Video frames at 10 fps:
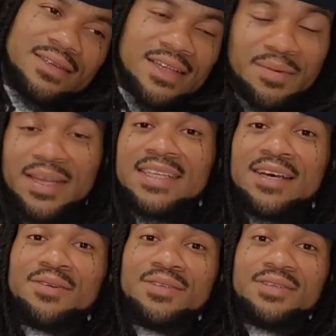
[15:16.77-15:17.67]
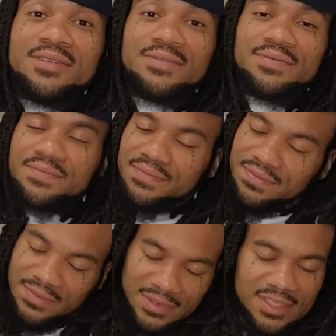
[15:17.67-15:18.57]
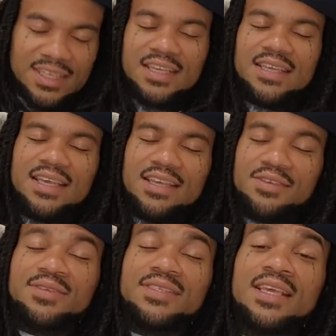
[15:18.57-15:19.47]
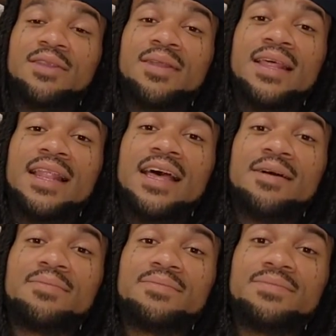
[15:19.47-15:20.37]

That what he told you? Yeah, yeah, you just sat on that lap.